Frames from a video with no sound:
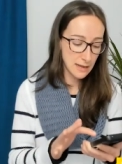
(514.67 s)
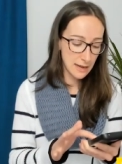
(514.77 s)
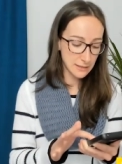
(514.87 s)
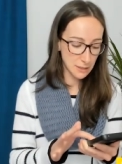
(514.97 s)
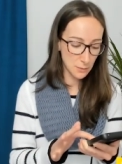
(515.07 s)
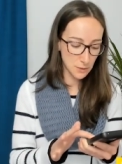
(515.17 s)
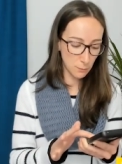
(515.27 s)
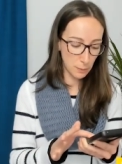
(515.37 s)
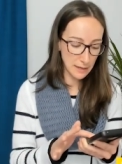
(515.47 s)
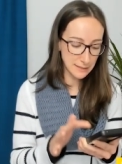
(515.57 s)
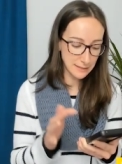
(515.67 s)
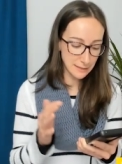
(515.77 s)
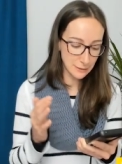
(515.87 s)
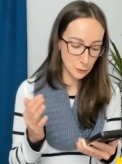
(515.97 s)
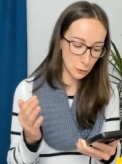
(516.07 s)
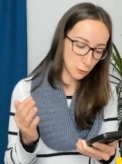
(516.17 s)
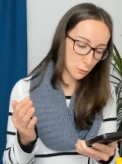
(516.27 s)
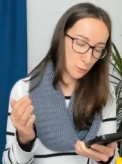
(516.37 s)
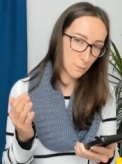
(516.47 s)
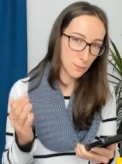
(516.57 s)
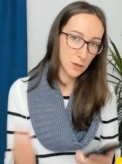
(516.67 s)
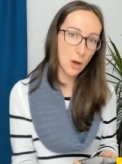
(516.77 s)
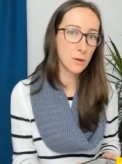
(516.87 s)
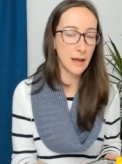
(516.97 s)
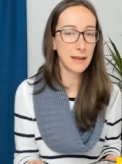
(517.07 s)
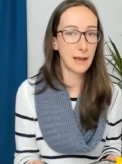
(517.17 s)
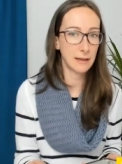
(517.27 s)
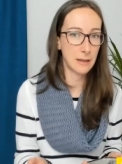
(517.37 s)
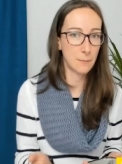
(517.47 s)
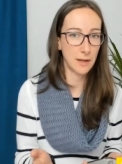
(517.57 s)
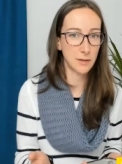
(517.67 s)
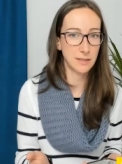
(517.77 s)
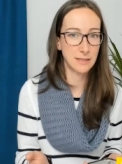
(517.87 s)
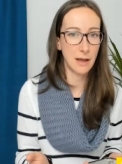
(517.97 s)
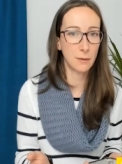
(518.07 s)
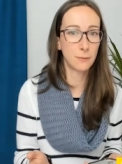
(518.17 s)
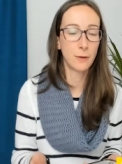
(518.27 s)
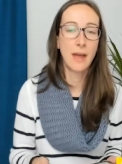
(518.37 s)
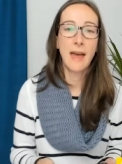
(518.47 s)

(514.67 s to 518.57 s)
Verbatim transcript: In terms of places to go kayaking by yourself,